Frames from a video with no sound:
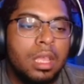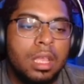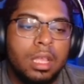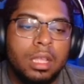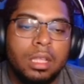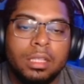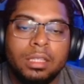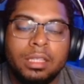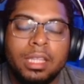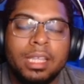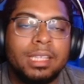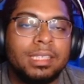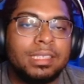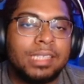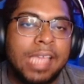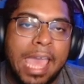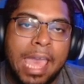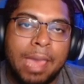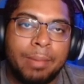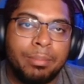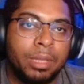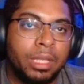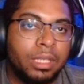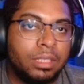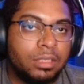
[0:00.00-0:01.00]
Things
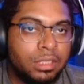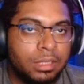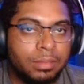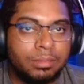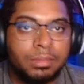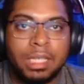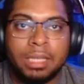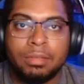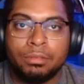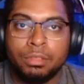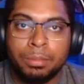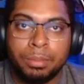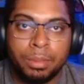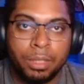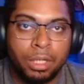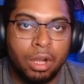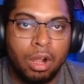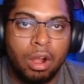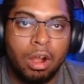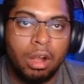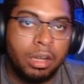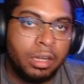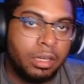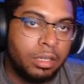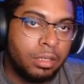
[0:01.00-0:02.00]
happen. Sometimes you put a
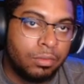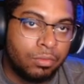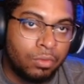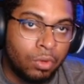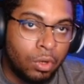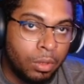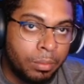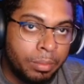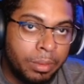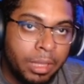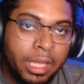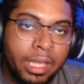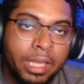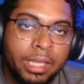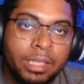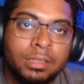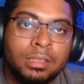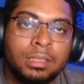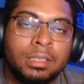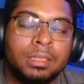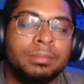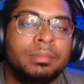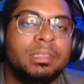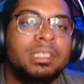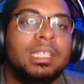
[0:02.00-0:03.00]
card in the wrong place.
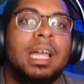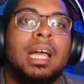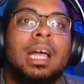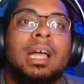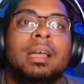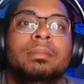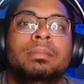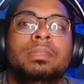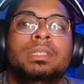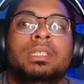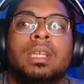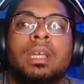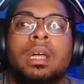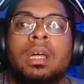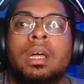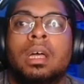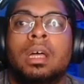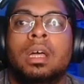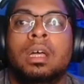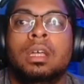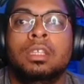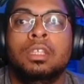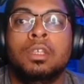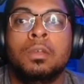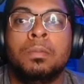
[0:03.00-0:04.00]
Sometimes
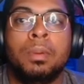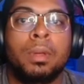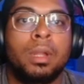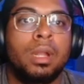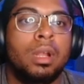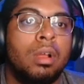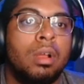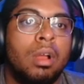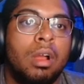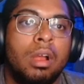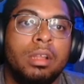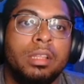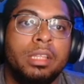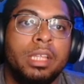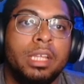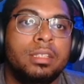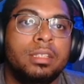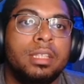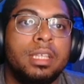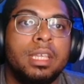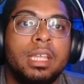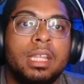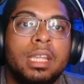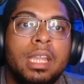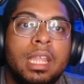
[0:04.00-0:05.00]
you put a card there
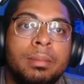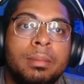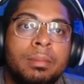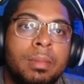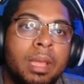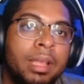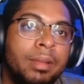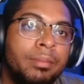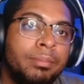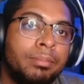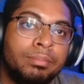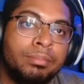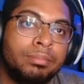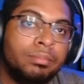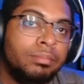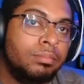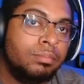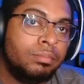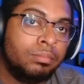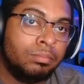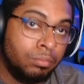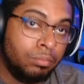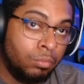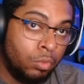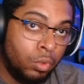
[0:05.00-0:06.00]
thinking they might
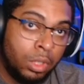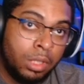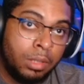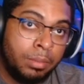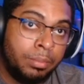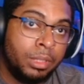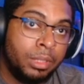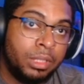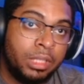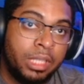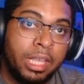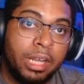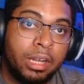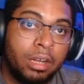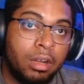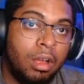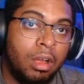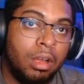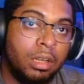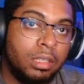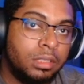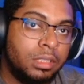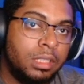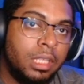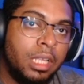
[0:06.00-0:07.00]
want to put their
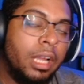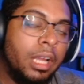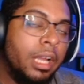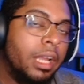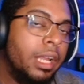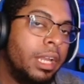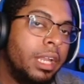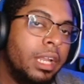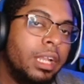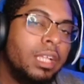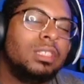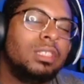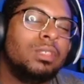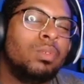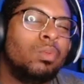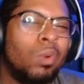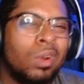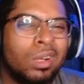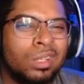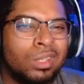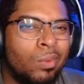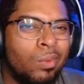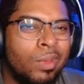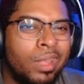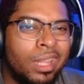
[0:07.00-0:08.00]
cards there, and it doesn't
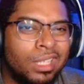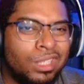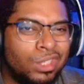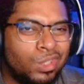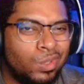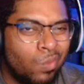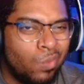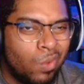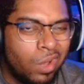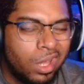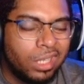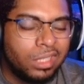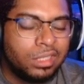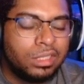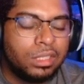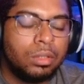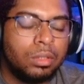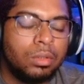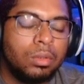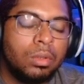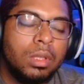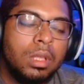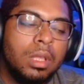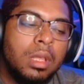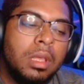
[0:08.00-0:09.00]
work the way that you want it to.
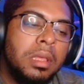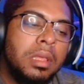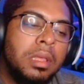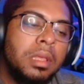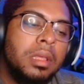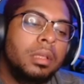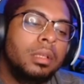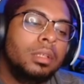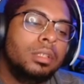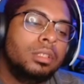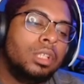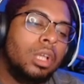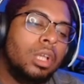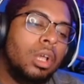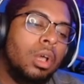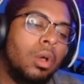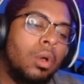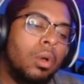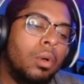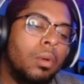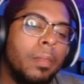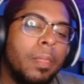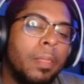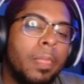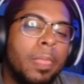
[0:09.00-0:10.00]

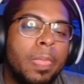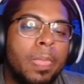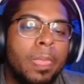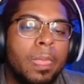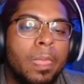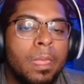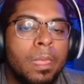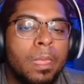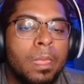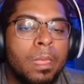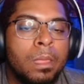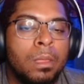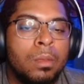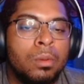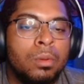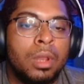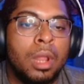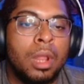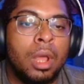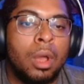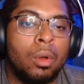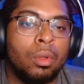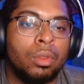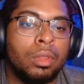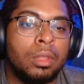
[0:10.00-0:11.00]
So, you
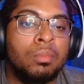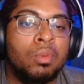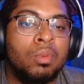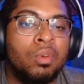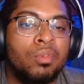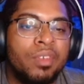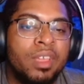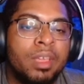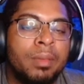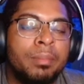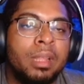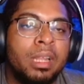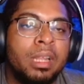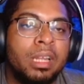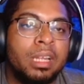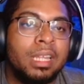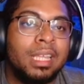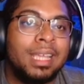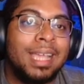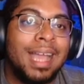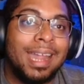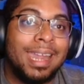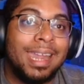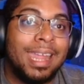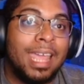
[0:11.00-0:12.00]
know, the moving ability
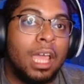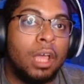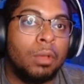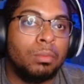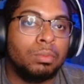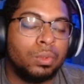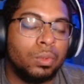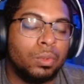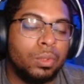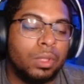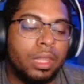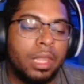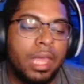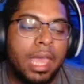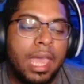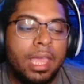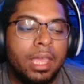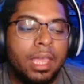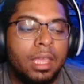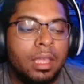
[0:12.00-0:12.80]
kind of helps with that.